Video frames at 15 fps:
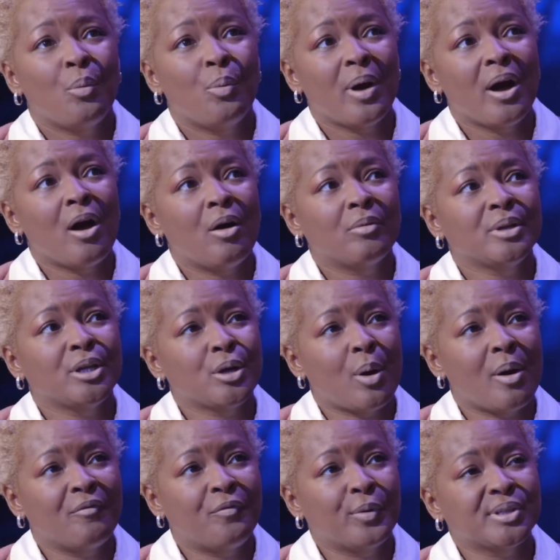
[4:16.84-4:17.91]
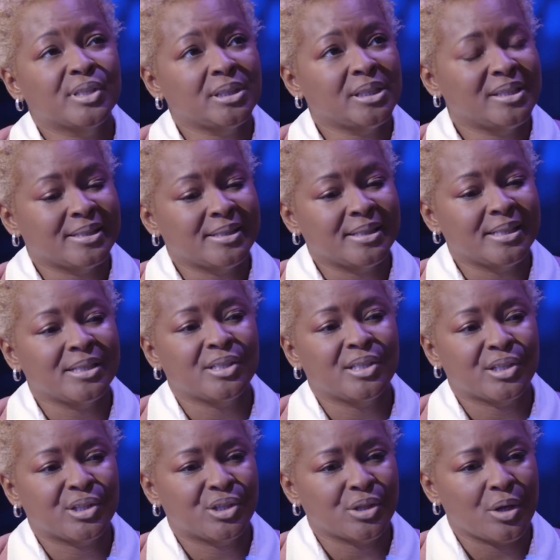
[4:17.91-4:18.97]
Well, unfortunately, the
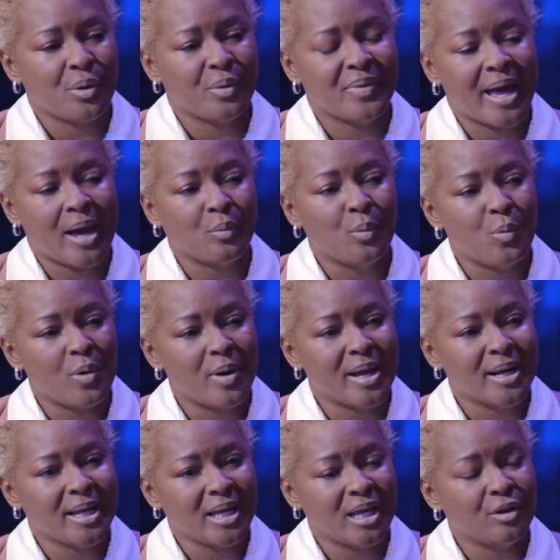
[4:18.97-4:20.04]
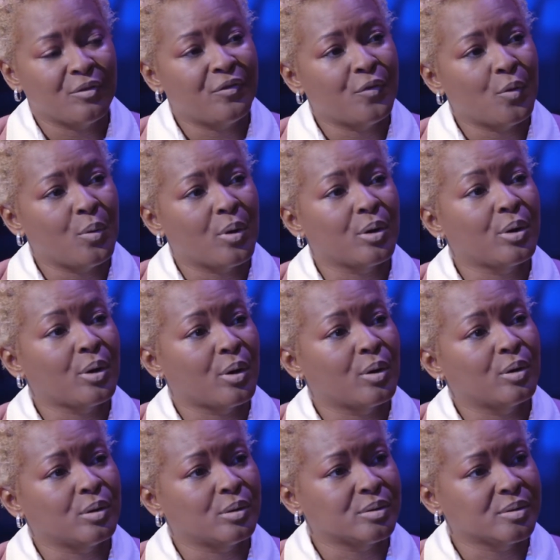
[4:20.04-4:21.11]
statistics show that 1 in 4
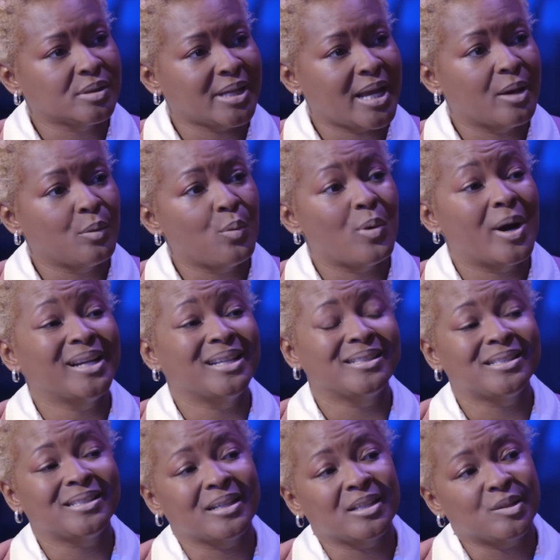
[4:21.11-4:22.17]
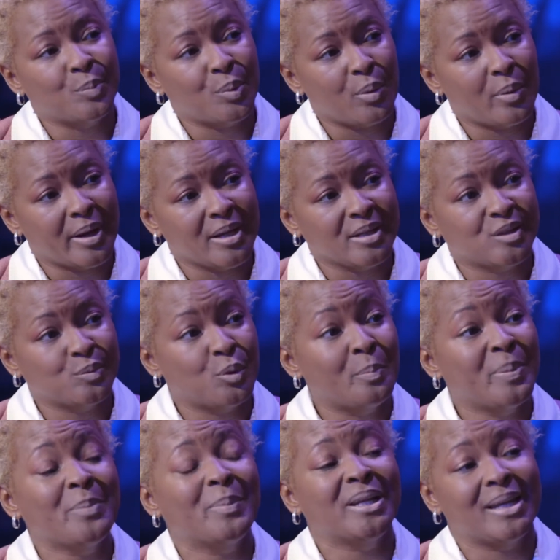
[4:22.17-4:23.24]
girls and 1 in 6 boys will
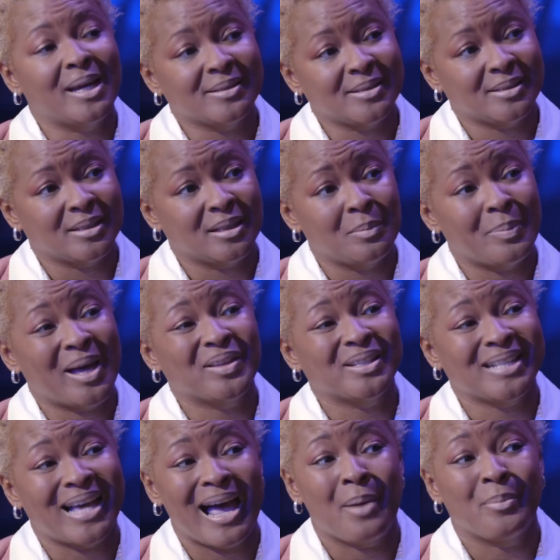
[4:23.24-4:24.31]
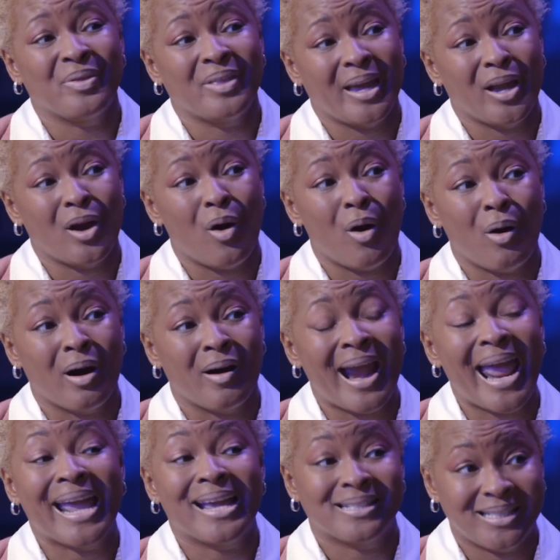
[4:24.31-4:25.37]
be molested by the time they are
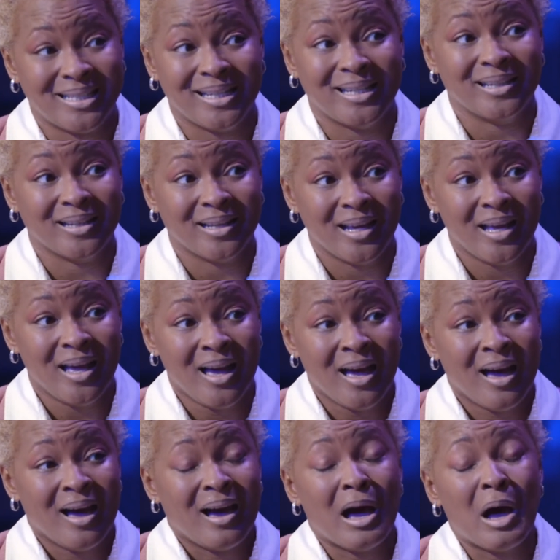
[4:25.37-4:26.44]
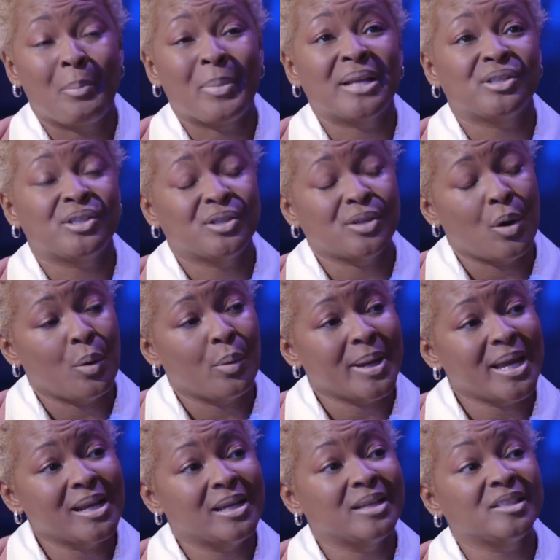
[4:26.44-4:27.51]
18. And so
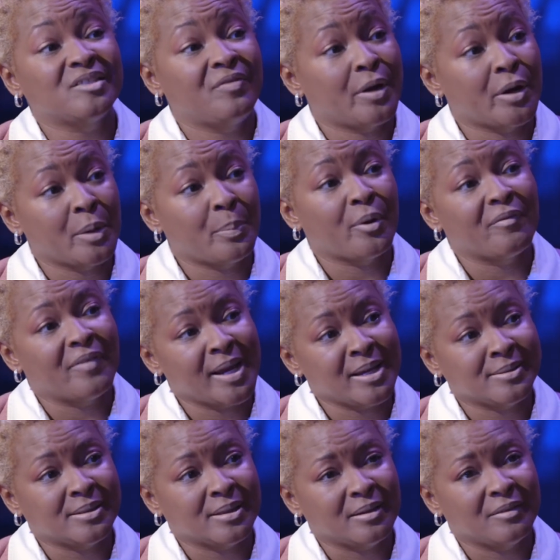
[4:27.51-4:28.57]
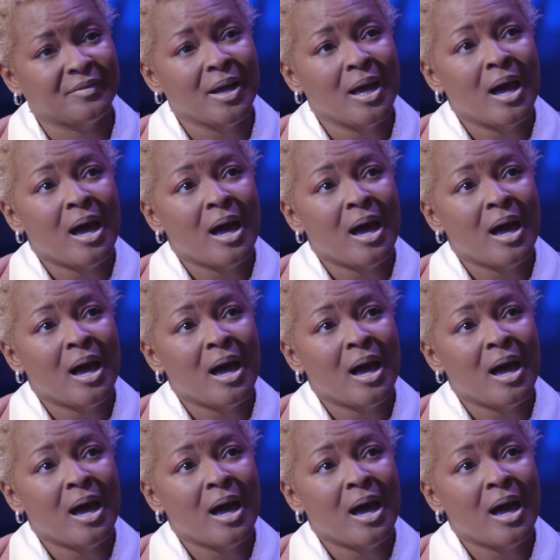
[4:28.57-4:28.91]
it is very pervasive.